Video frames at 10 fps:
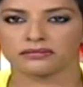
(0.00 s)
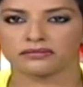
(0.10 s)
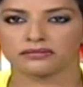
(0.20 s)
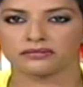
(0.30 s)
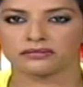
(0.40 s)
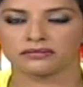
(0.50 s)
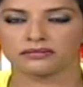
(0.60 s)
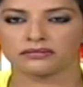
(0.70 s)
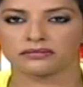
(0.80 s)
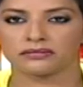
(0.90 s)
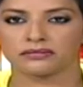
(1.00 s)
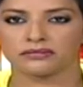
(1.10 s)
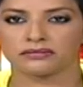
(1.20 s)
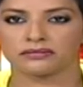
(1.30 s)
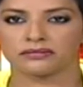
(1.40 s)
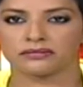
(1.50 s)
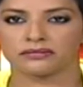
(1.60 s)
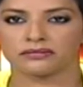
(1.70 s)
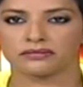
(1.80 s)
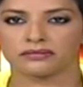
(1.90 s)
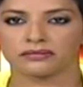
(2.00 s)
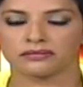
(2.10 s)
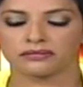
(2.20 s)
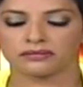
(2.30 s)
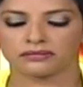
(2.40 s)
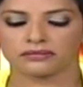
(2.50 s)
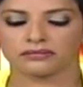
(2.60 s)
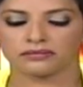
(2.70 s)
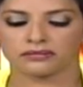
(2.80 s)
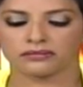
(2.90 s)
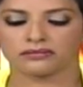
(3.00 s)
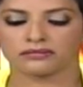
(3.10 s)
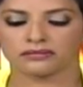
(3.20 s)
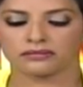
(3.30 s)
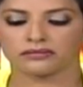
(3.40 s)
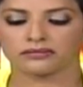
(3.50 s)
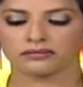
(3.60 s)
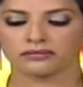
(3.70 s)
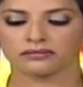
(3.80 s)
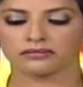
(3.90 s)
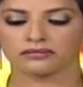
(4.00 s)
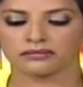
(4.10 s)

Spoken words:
[no speech]